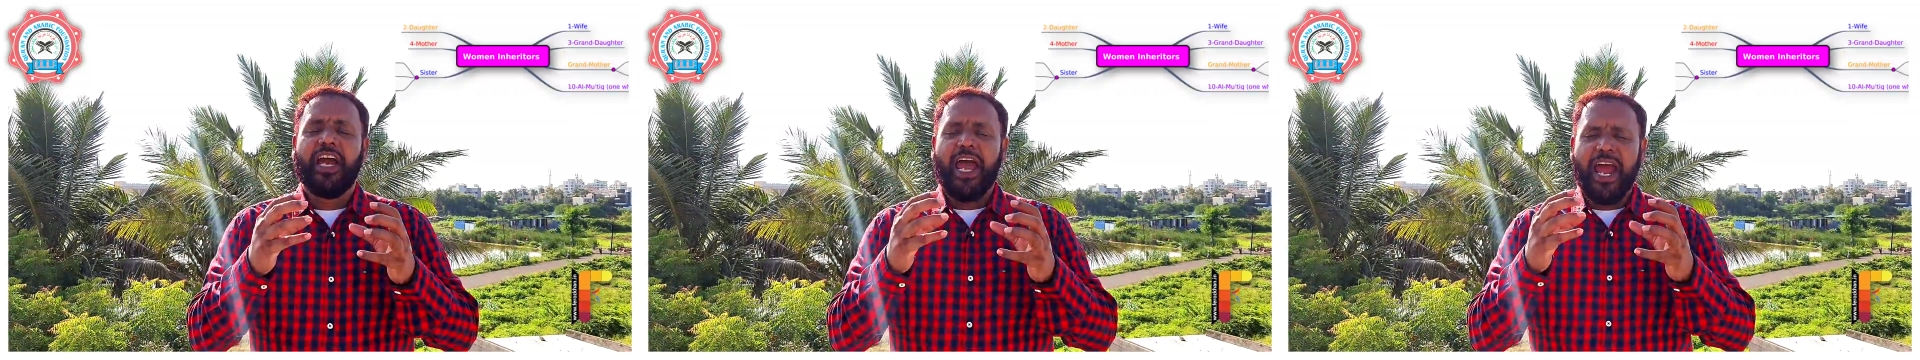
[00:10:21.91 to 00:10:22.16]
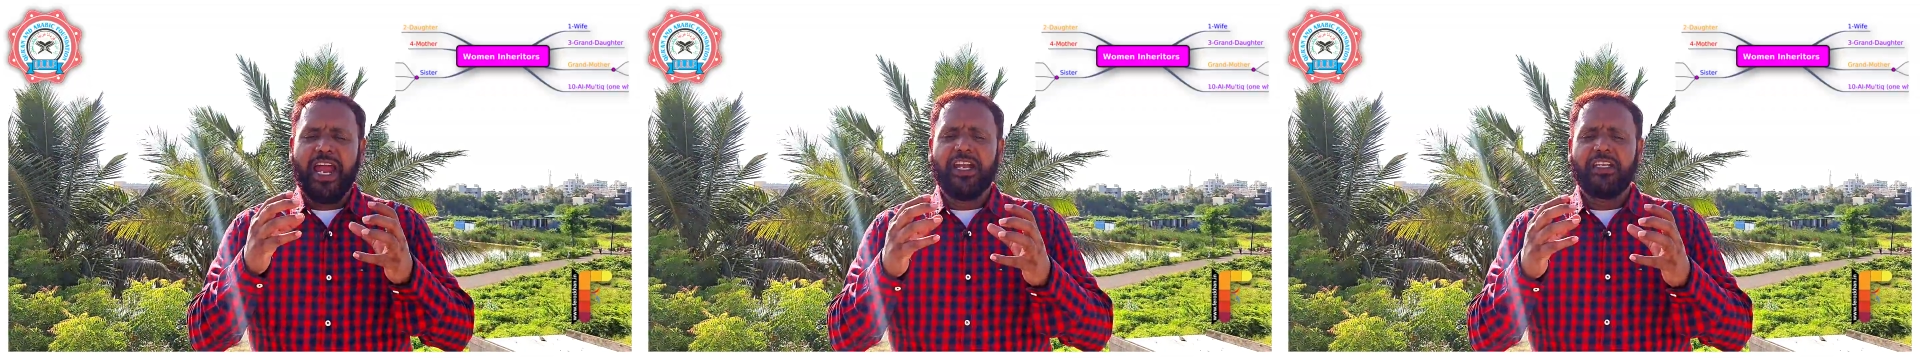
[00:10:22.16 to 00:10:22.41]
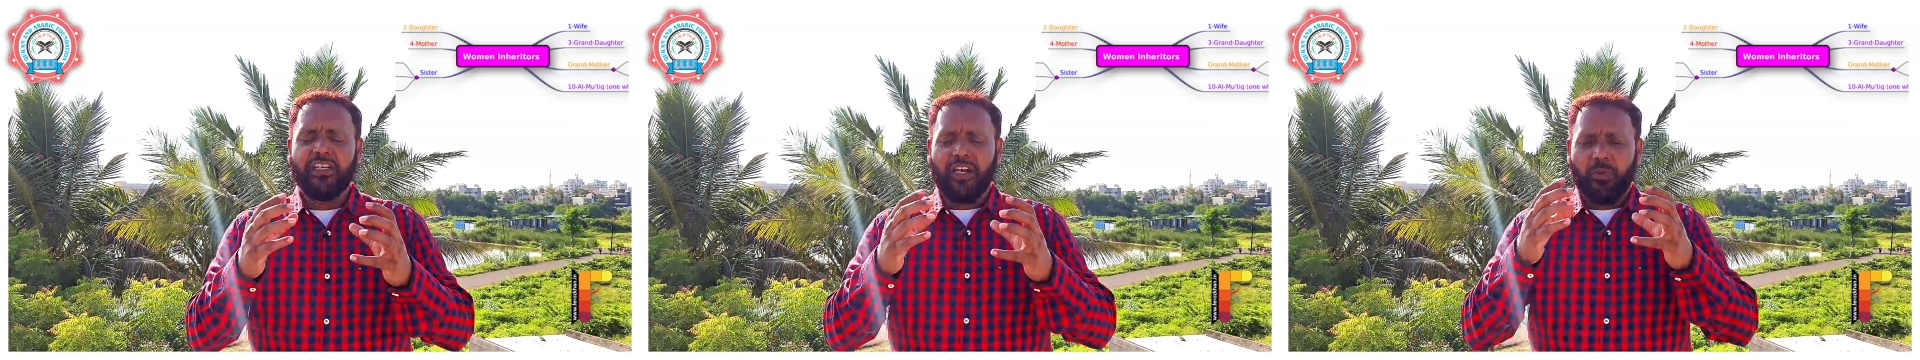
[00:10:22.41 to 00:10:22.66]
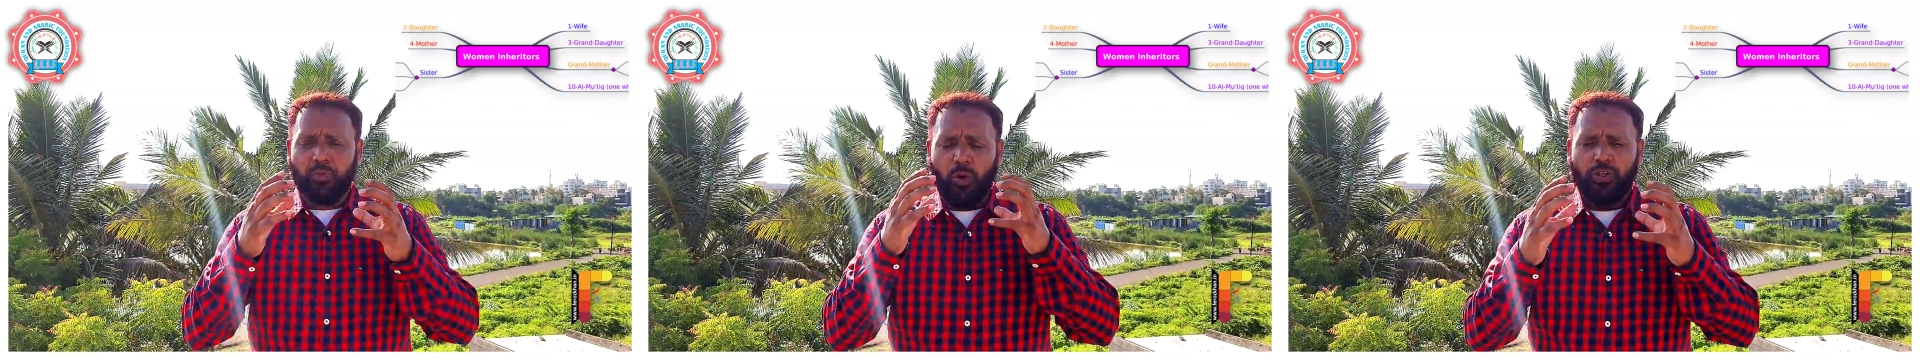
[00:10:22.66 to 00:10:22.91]
and
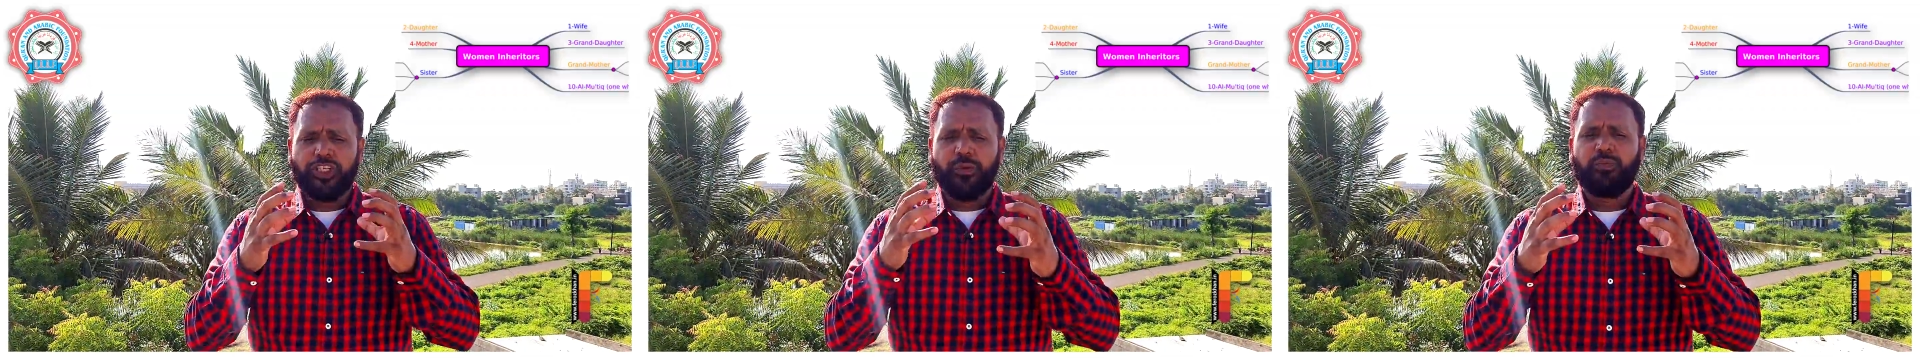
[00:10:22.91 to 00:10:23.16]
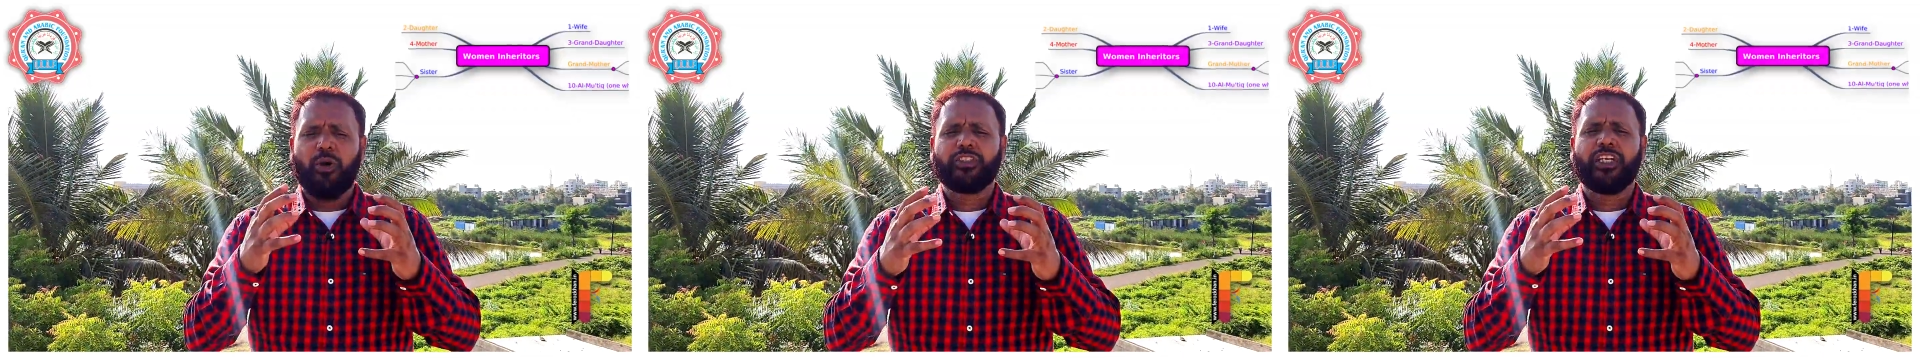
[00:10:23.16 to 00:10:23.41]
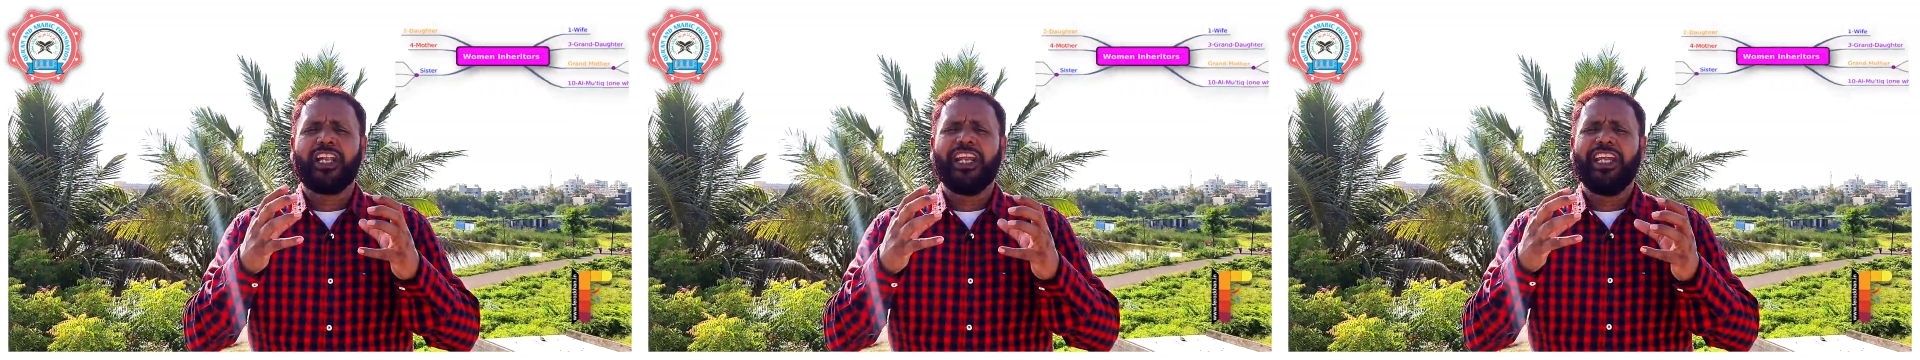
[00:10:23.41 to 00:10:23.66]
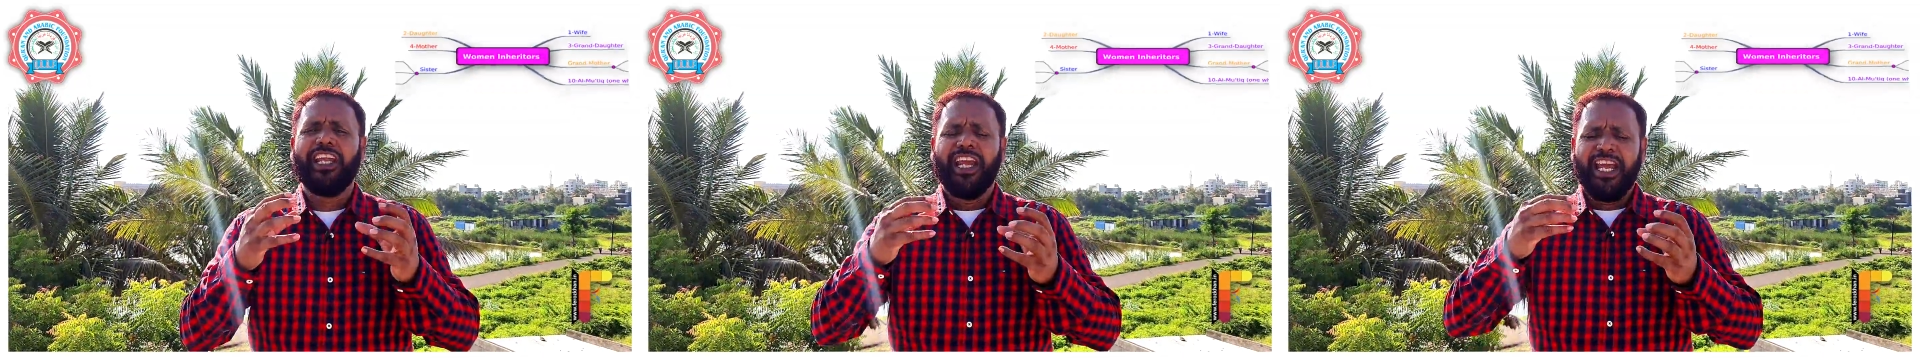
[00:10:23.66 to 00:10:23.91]
most importantly